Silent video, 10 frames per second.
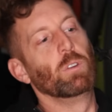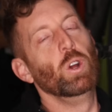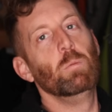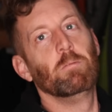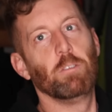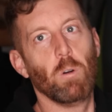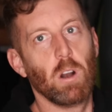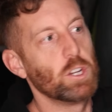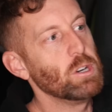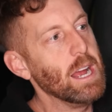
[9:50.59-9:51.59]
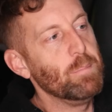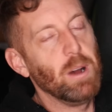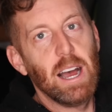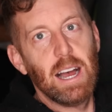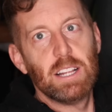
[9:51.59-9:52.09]
room for
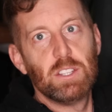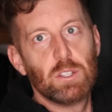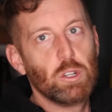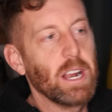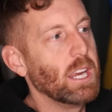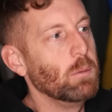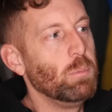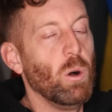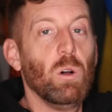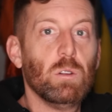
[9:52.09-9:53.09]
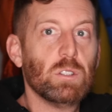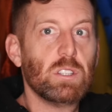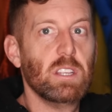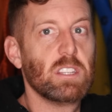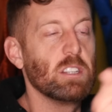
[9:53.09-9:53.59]
tripods, trekking
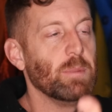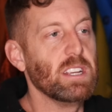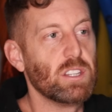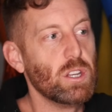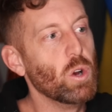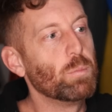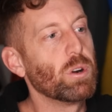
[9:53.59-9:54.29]
poles. This is my snow